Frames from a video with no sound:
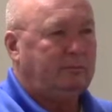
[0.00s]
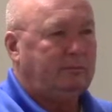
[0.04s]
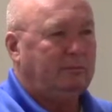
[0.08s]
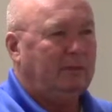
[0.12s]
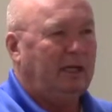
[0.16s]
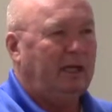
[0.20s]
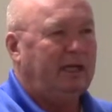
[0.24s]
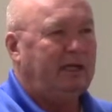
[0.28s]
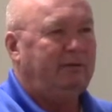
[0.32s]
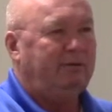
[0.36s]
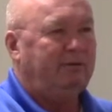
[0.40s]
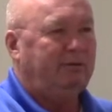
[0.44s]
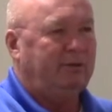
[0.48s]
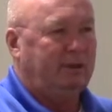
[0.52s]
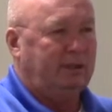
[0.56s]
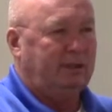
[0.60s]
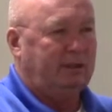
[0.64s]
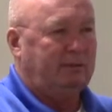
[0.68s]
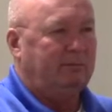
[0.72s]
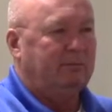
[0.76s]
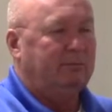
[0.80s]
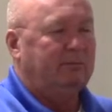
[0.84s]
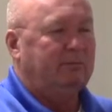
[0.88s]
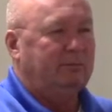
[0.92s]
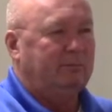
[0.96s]
80-foot
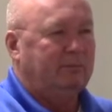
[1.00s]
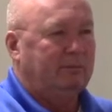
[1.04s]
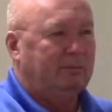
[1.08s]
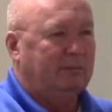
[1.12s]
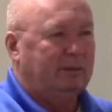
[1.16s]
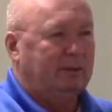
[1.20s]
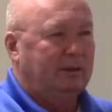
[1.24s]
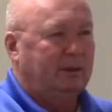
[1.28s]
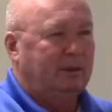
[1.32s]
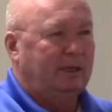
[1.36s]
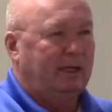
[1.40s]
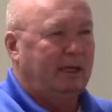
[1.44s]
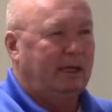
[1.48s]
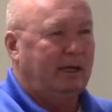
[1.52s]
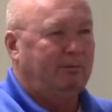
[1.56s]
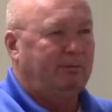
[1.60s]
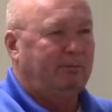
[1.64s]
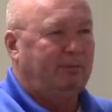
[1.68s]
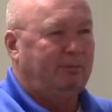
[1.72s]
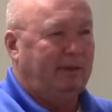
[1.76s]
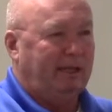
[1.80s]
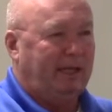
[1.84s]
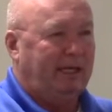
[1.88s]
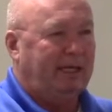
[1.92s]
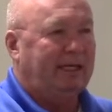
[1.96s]

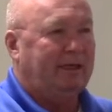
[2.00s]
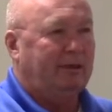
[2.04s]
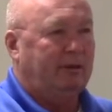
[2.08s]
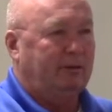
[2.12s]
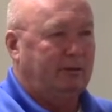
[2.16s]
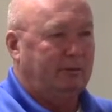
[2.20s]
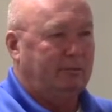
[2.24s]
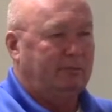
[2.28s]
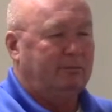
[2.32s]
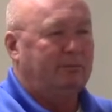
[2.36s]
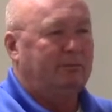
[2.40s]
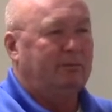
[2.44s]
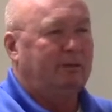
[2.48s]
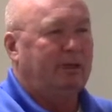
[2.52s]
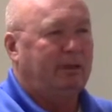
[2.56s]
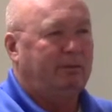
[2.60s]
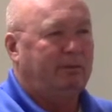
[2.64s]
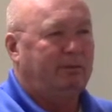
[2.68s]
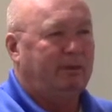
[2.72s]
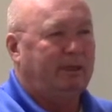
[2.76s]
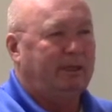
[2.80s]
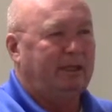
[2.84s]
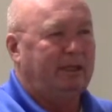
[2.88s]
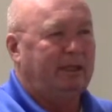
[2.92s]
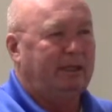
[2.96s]

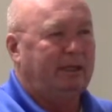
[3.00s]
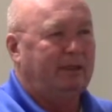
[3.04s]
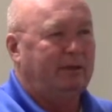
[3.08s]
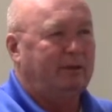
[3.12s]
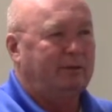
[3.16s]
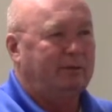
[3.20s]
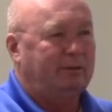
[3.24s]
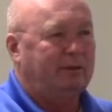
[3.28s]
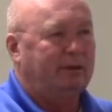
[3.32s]
airplane hanger.